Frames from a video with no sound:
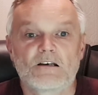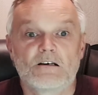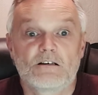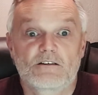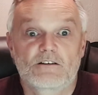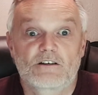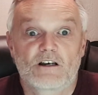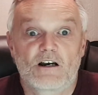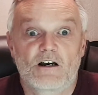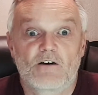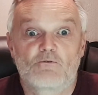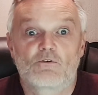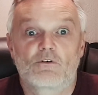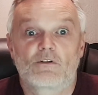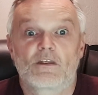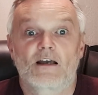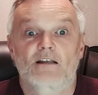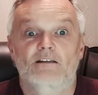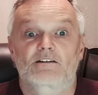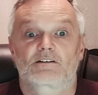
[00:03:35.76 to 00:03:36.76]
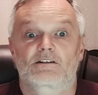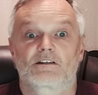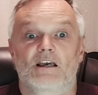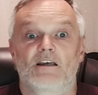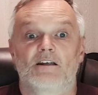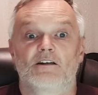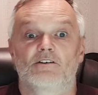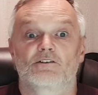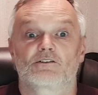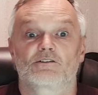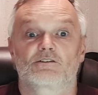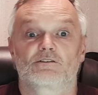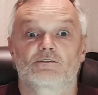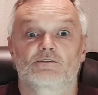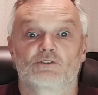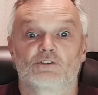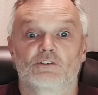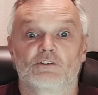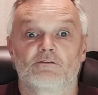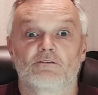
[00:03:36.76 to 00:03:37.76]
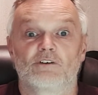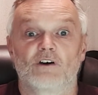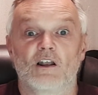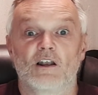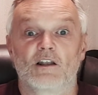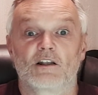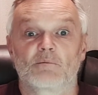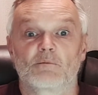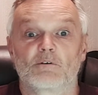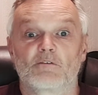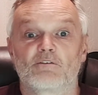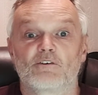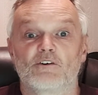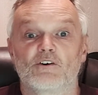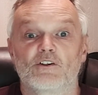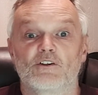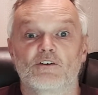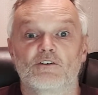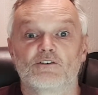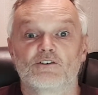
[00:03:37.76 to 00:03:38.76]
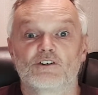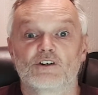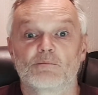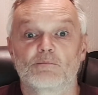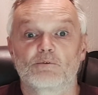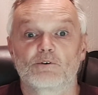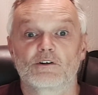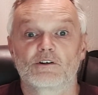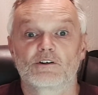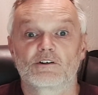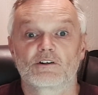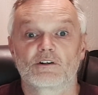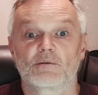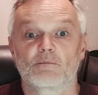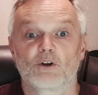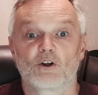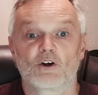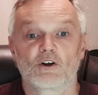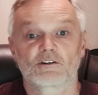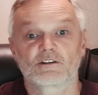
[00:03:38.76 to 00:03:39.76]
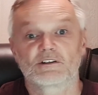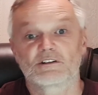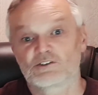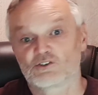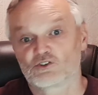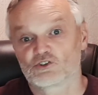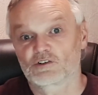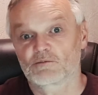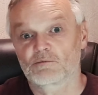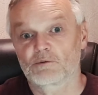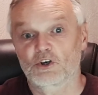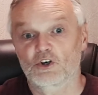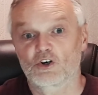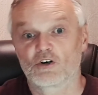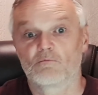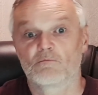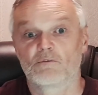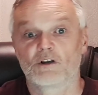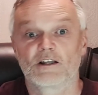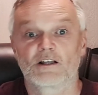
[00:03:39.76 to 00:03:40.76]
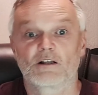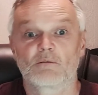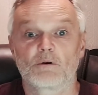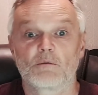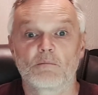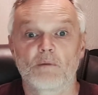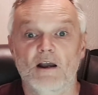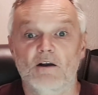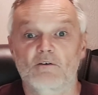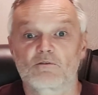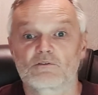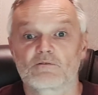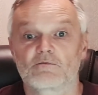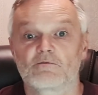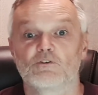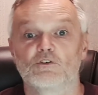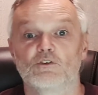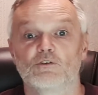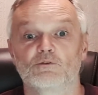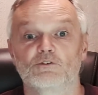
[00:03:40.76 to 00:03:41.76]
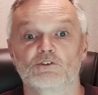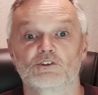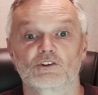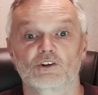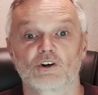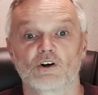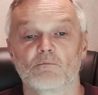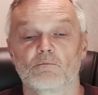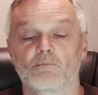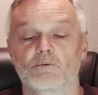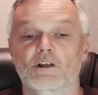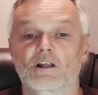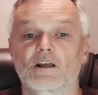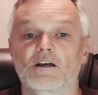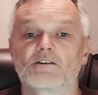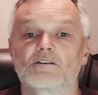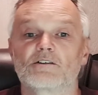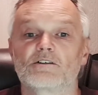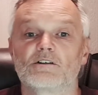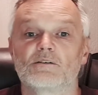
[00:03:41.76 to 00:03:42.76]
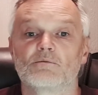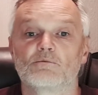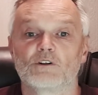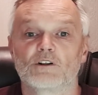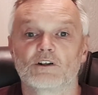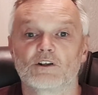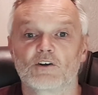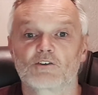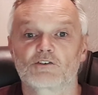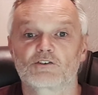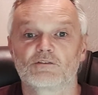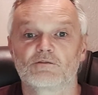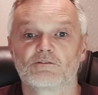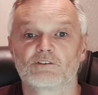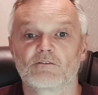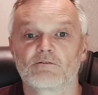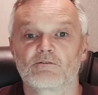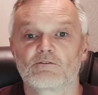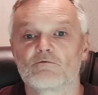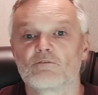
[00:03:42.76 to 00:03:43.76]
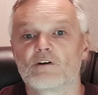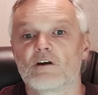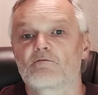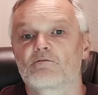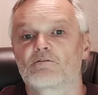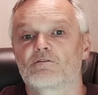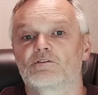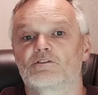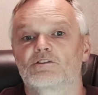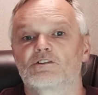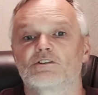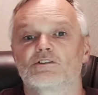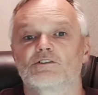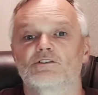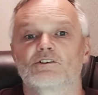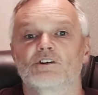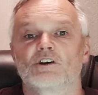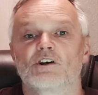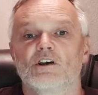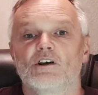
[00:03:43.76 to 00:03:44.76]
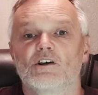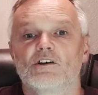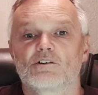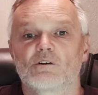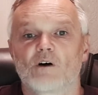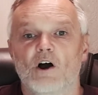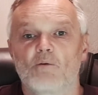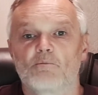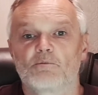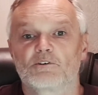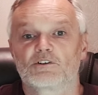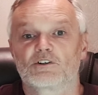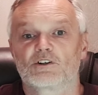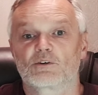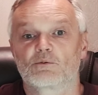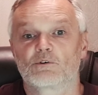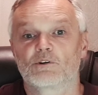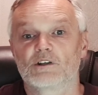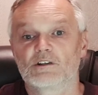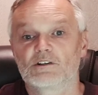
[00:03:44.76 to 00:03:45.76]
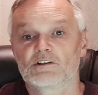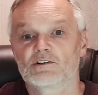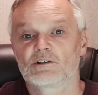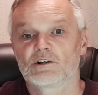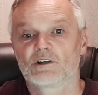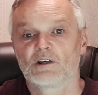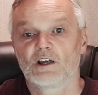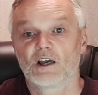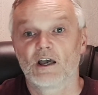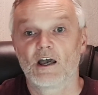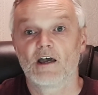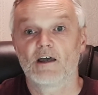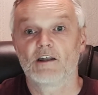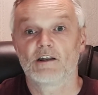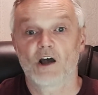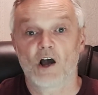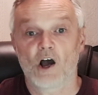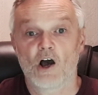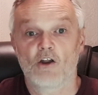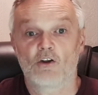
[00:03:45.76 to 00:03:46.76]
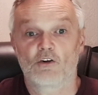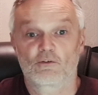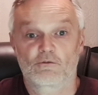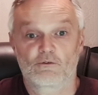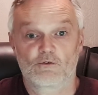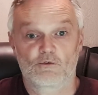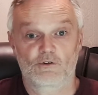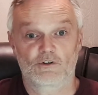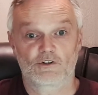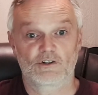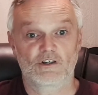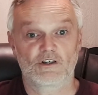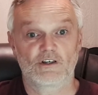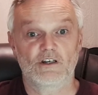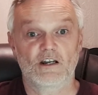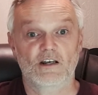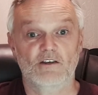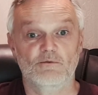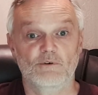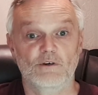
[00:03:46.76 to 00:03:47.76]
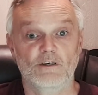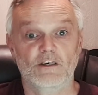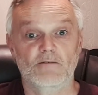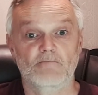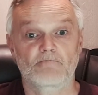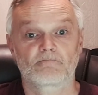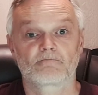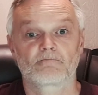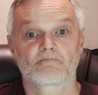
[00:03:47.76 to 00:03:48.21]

So that's getting us sort of a little bit further and deeper into the plot. It does become a little bit backwards and forwards and complicated with lots of different references. So I hope you stick with it, and I look forward to seeing you next week.